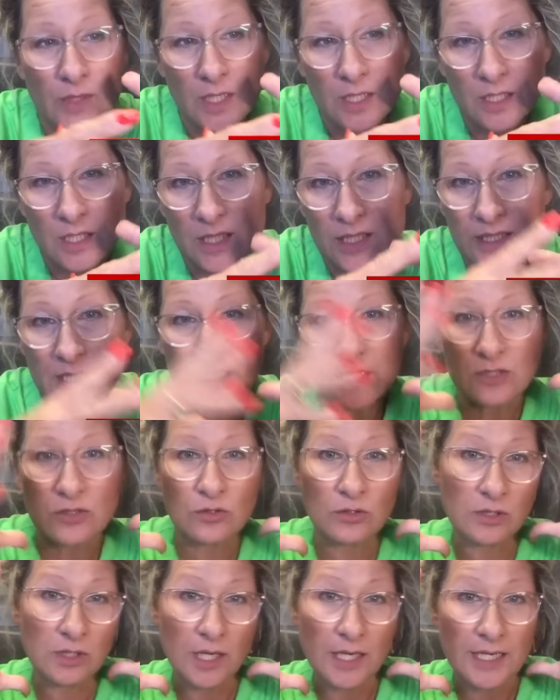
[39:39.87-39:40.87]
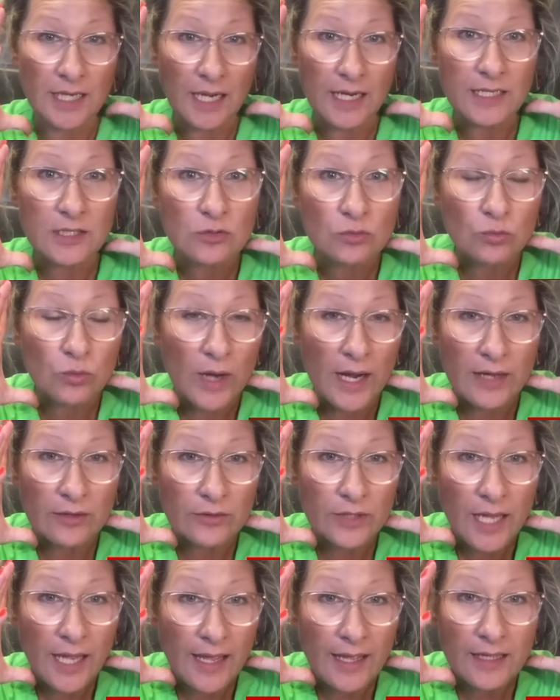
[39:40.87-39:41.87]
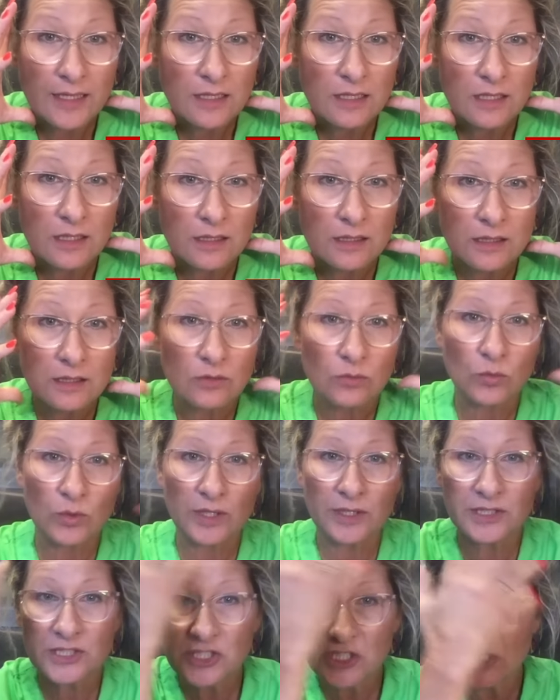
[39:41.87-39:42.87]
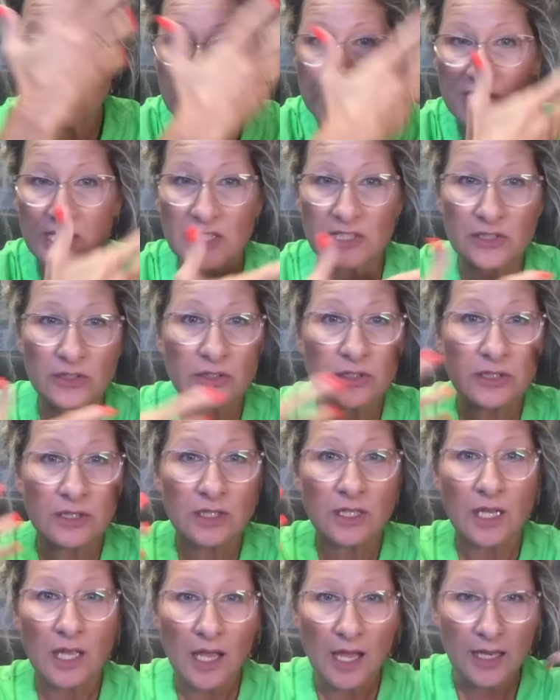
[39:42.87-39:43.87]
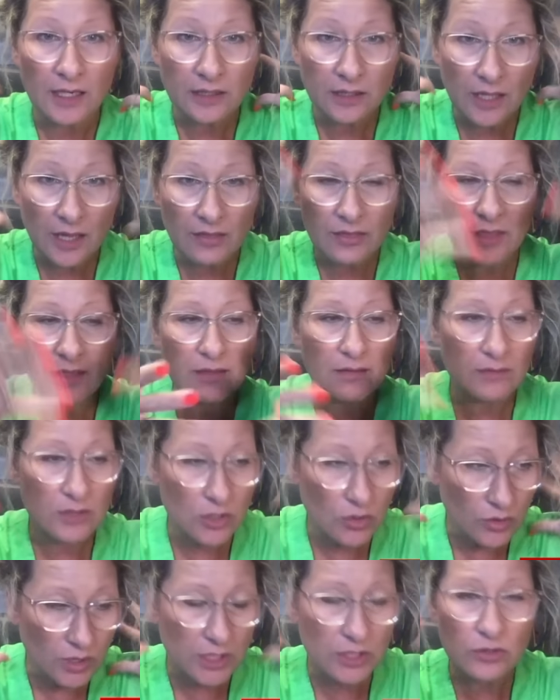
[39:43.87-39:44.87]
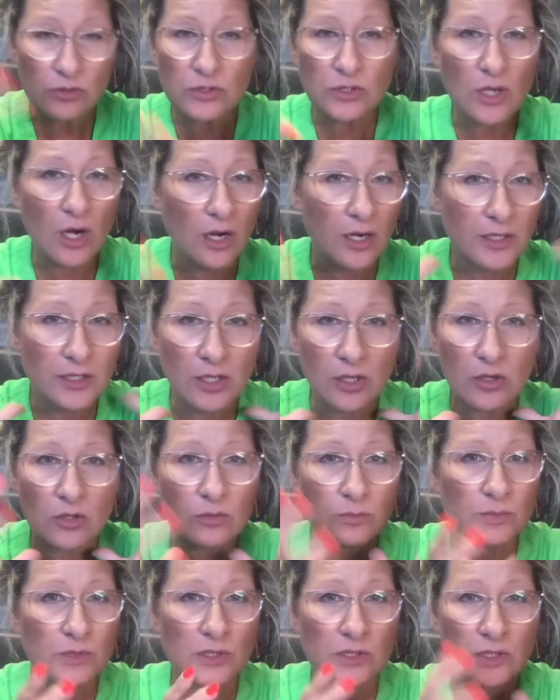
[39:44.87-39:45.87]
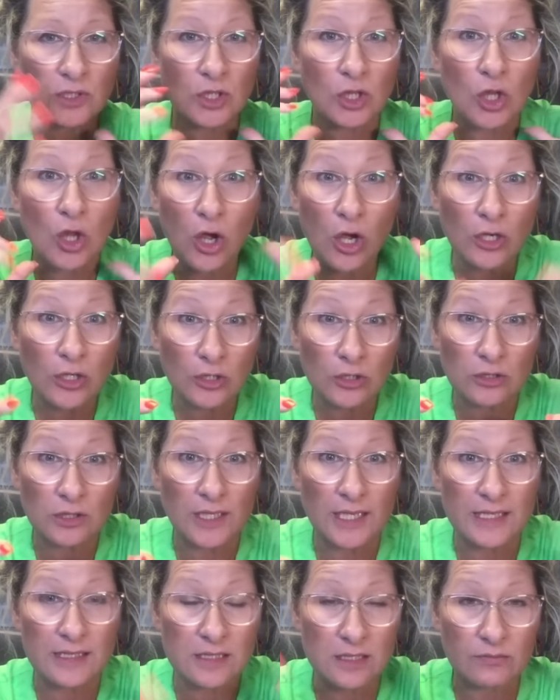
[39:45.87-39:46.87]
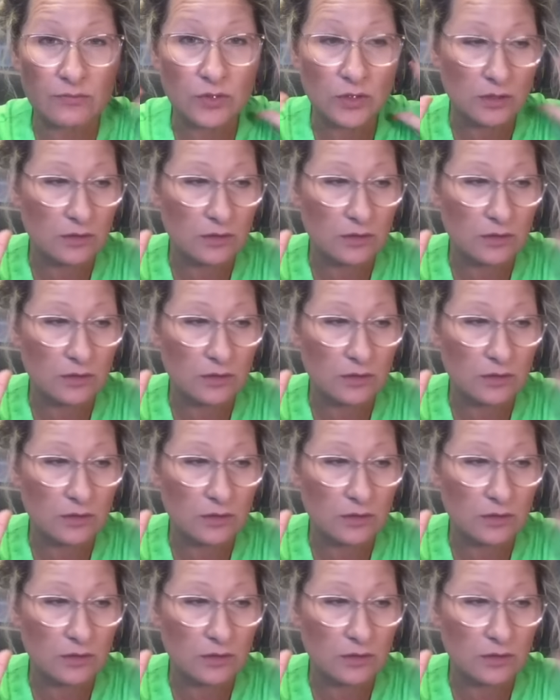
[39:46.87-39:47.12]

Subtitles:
It's either a nice round head where it's just scissored, and you can use guard combs, longer lengths of,